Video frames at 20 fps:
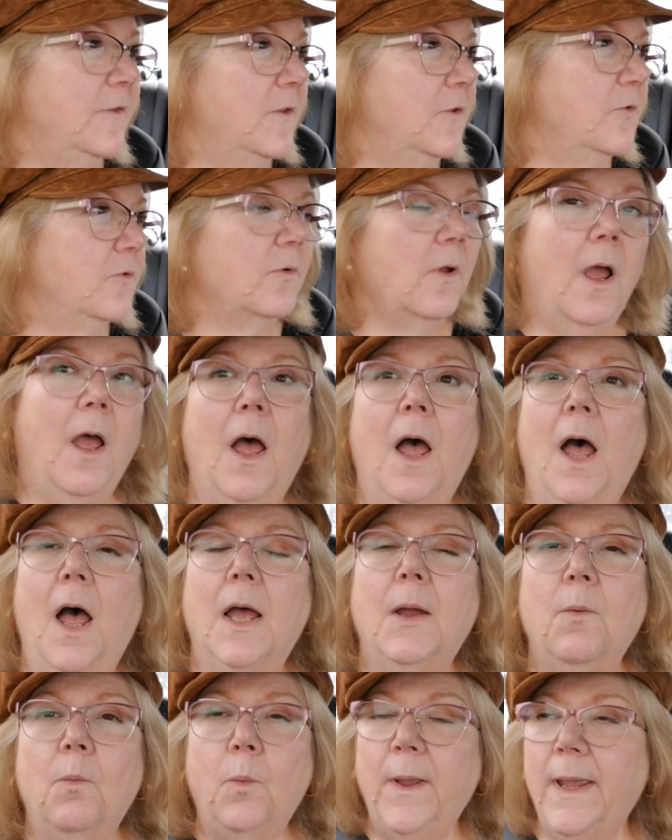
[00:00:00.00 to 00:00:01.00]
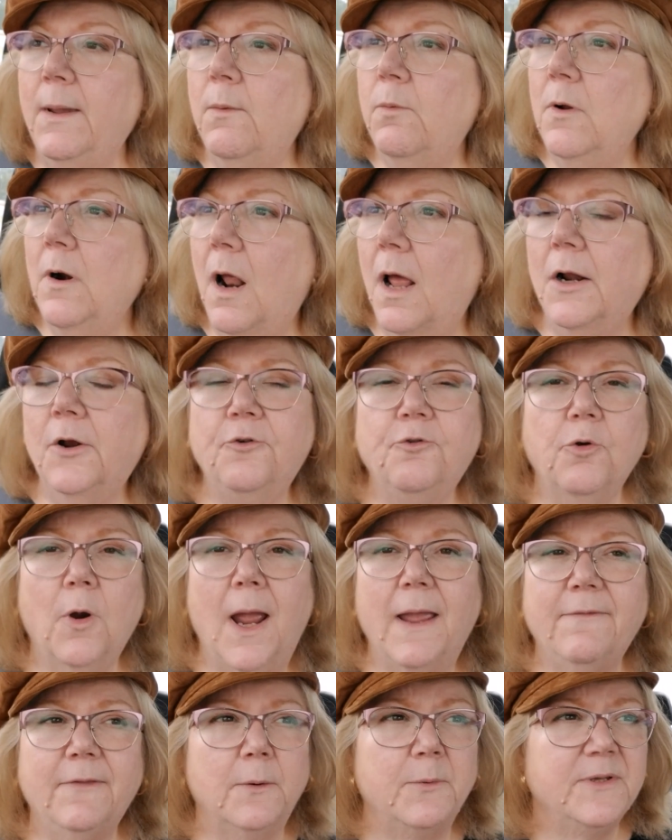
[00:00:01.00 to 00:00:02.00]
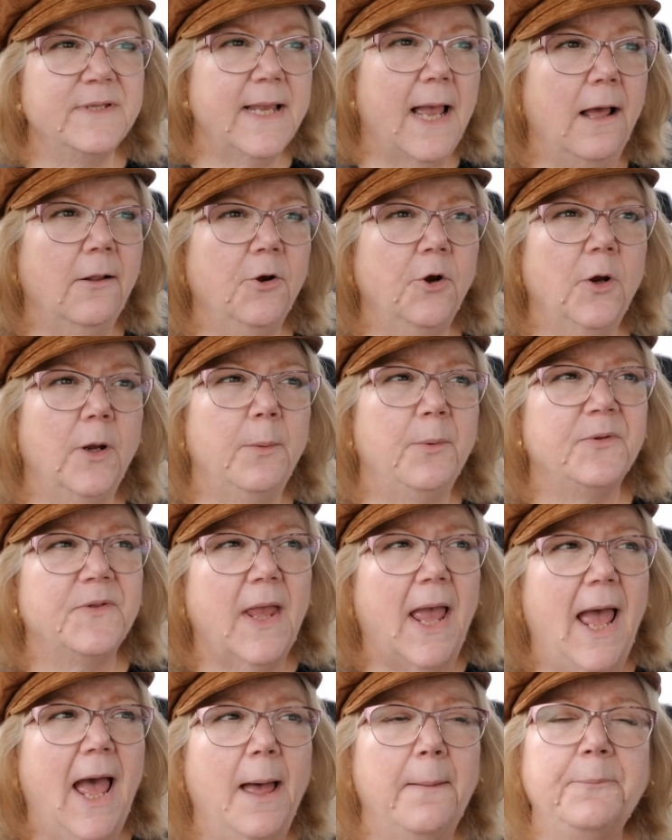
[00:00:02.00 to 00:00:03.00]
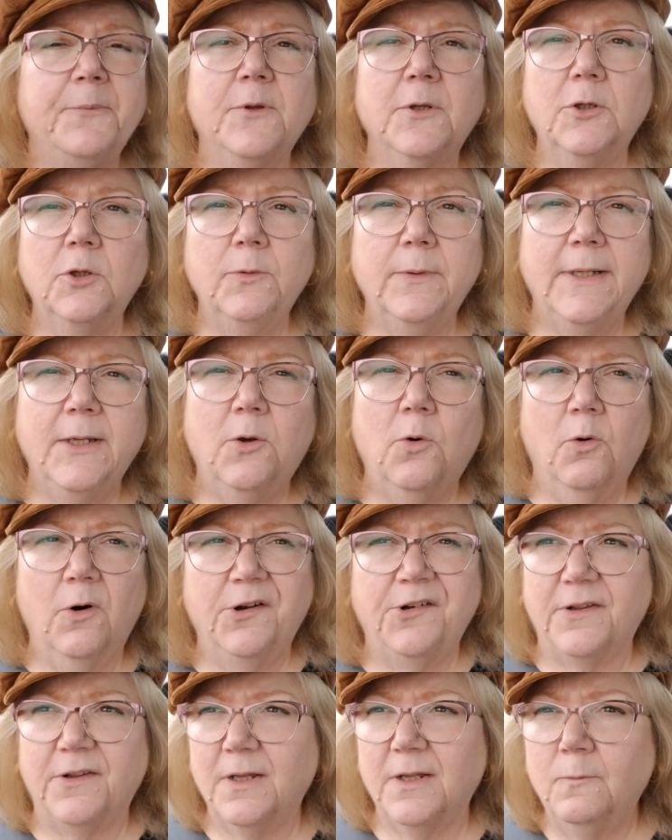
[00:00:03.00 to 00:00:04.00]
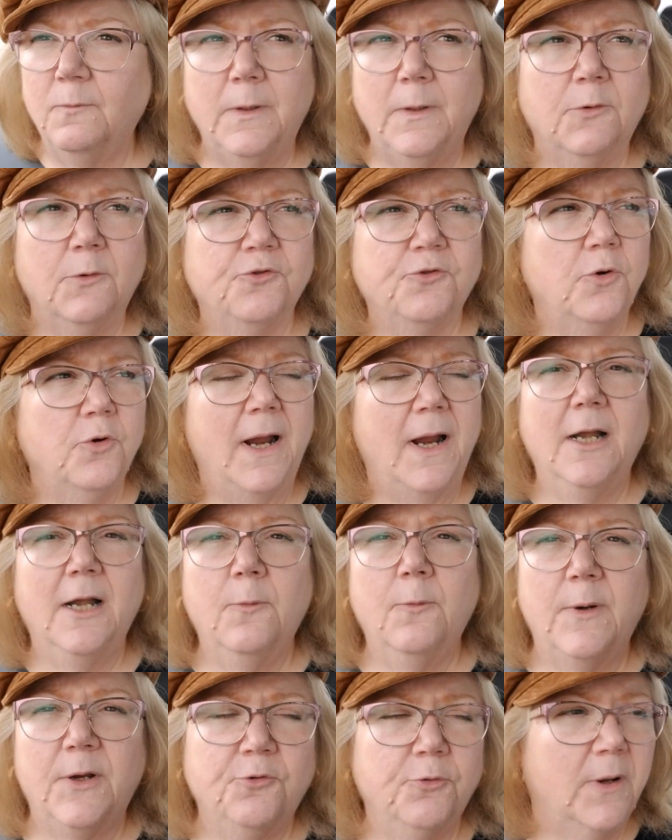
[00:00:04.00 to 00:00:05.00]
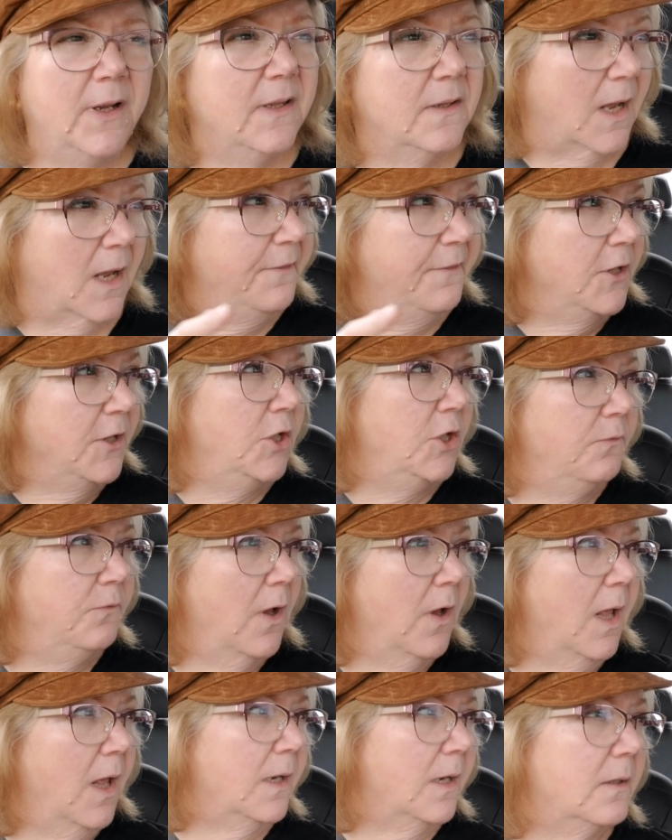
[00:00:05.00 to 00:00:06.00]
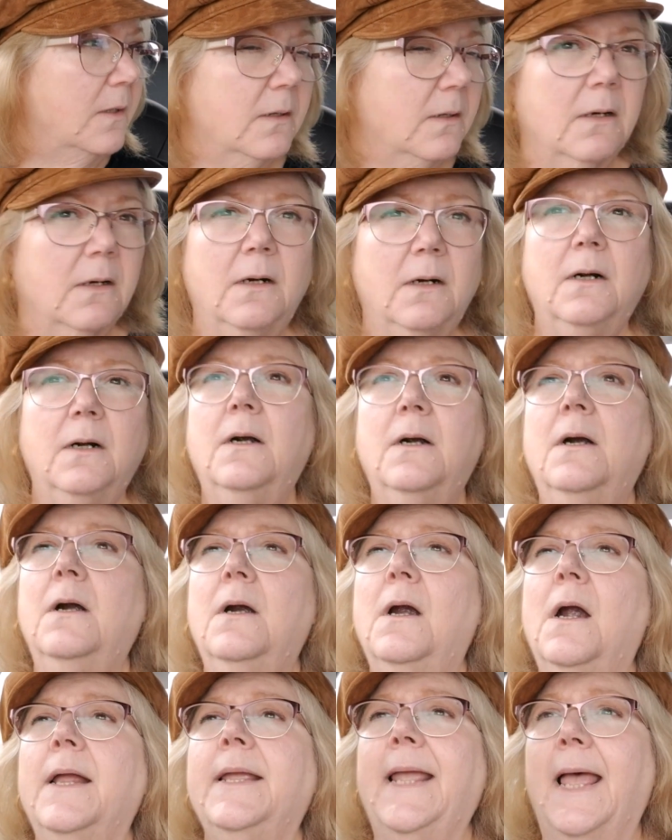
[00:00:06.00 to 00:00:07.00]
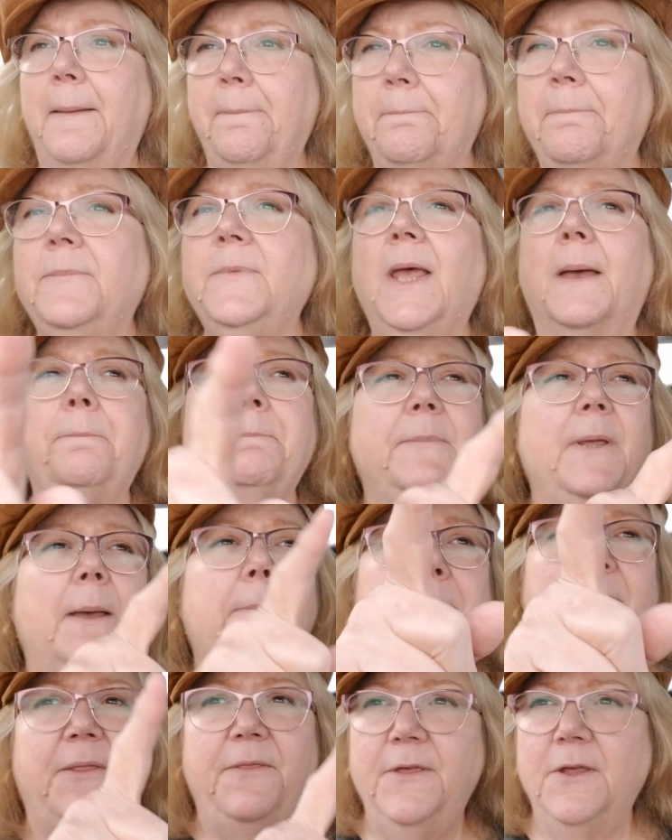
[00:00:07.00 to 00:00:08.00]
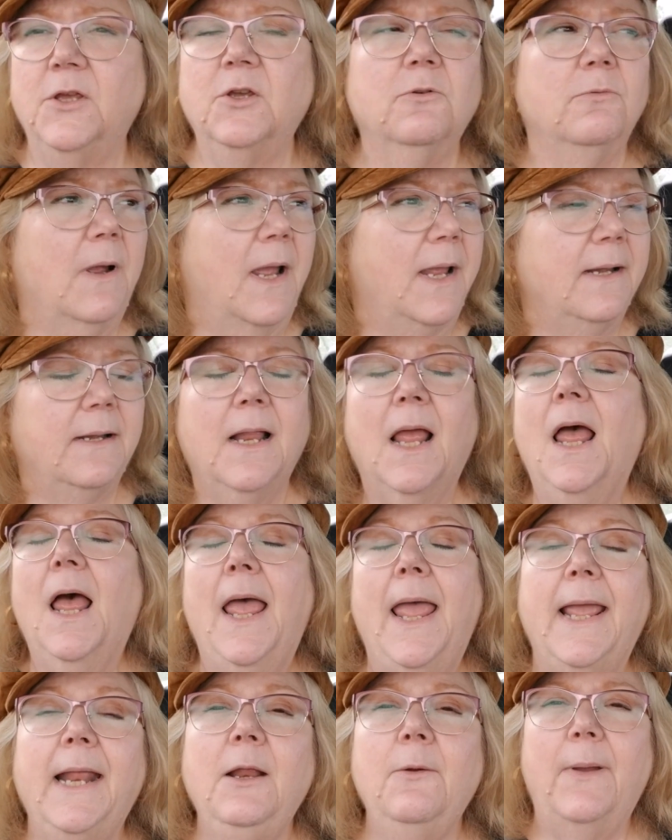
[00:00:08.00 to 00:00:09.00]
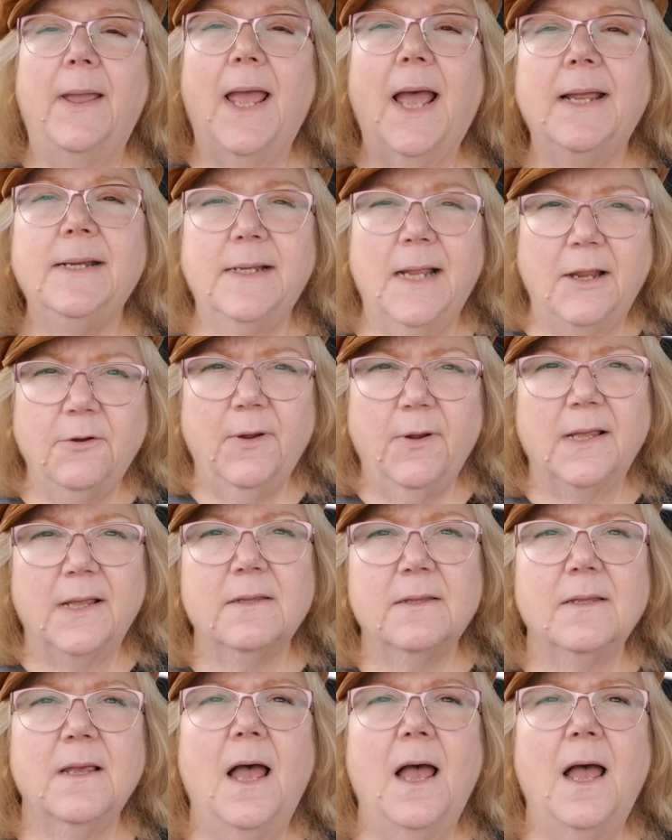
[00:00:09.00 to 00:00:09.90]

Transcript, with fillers: Blue is Bridge. We went on a drive that was out here. It was absolutely gorgeous, and we were trying to retrace. I think you've got it. I think return. Yep, yep, yep. I think you're right. Anyway, I digress.